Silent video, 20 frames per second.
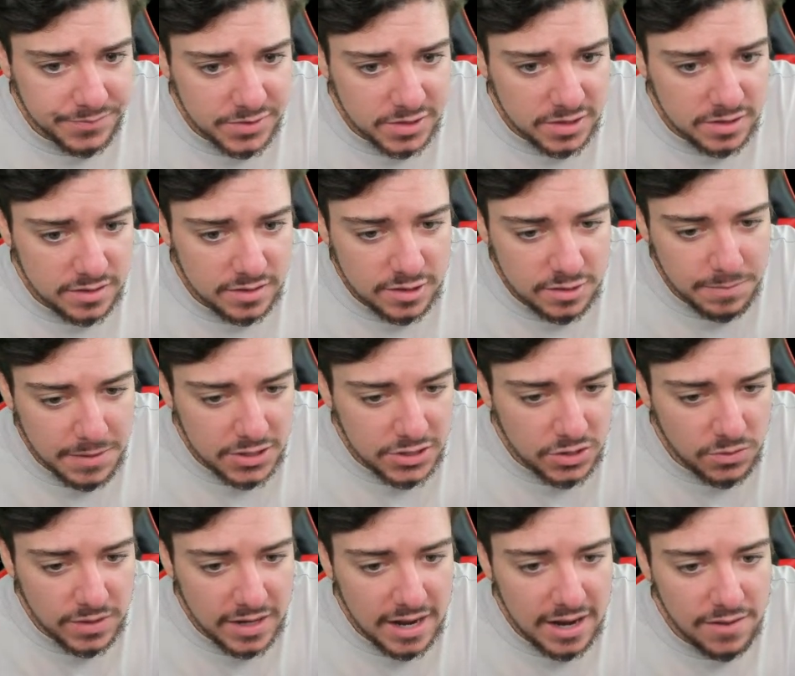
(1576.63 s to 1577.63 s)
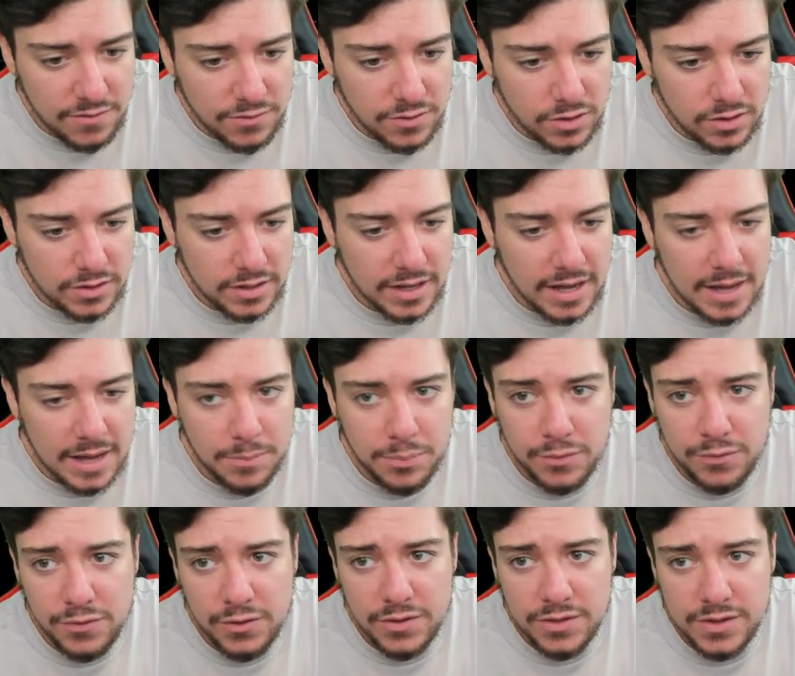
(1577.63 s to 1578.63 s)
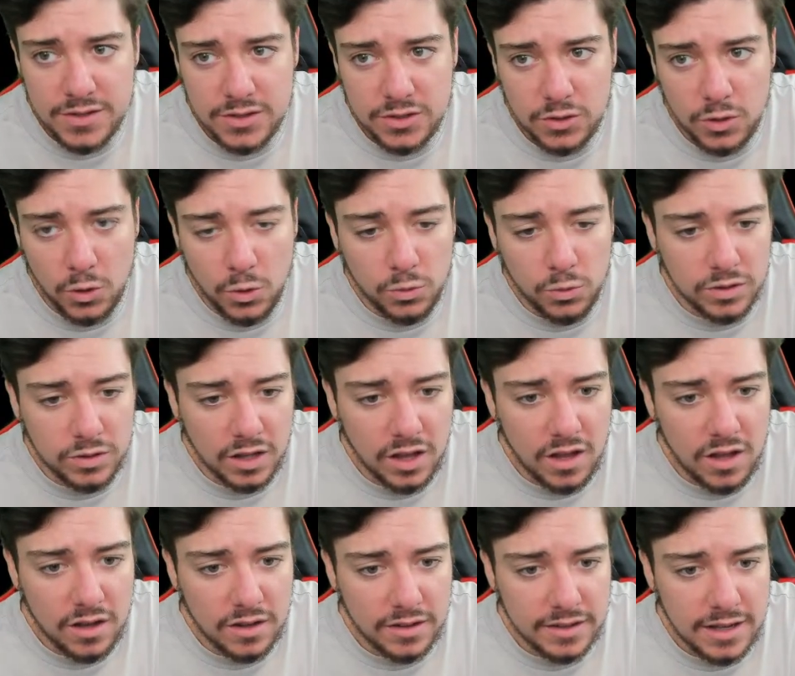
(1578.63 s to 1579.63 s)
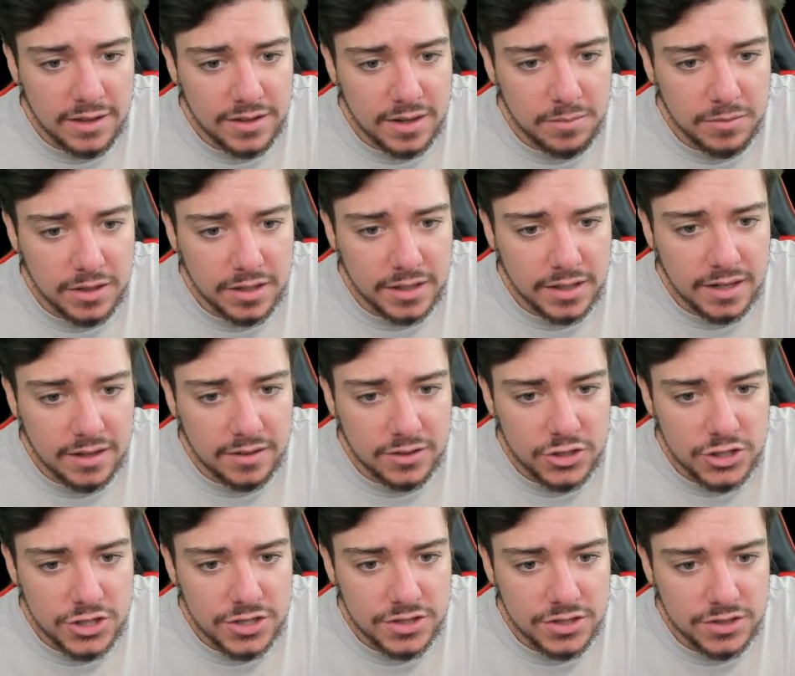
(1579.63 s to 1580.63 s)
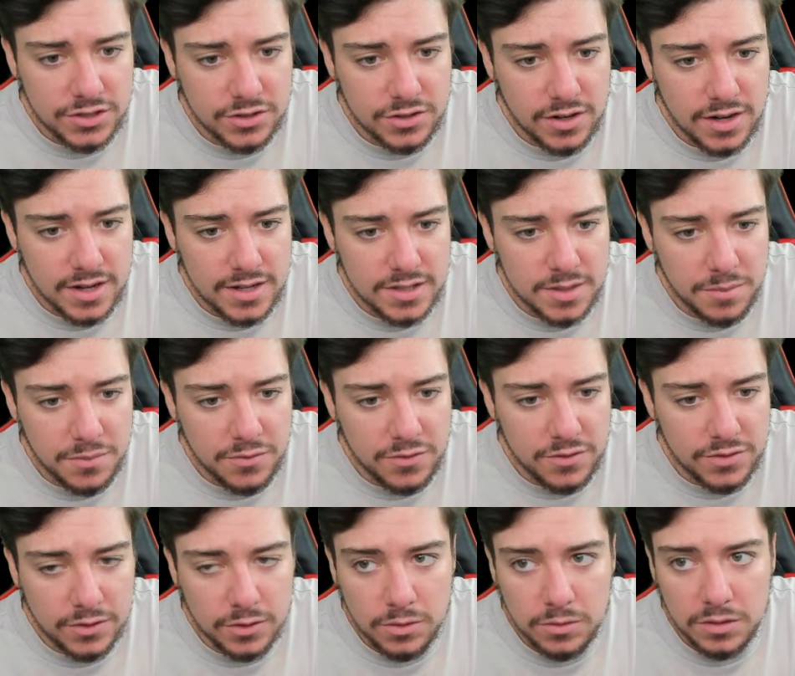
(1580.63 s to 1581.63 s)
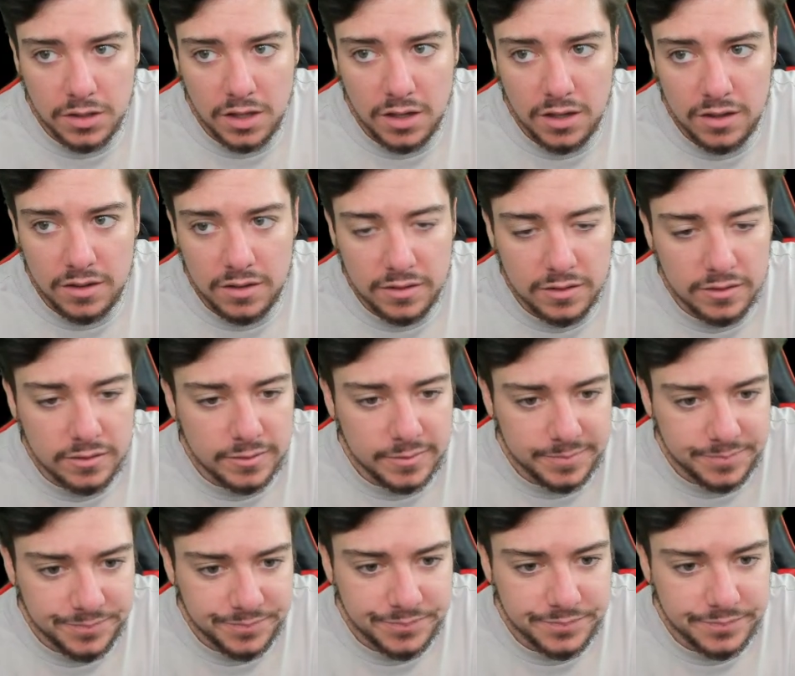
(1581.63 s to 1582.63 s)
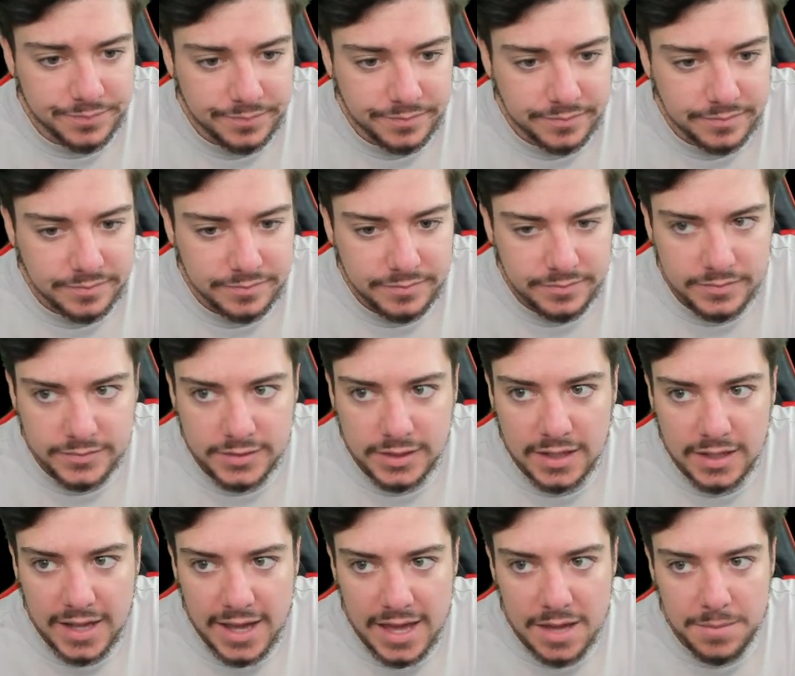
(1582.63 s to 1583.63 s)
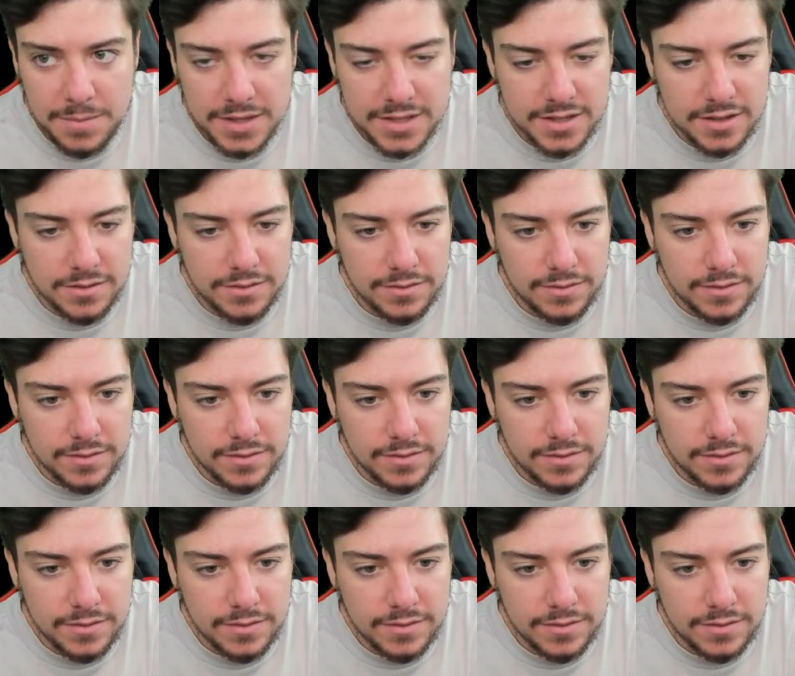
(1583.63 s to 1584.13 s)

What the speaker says: Especially when I prefer this gold long. Now that I'm looking at it, Jesus Christ, I prefer the gold long. I hate myself.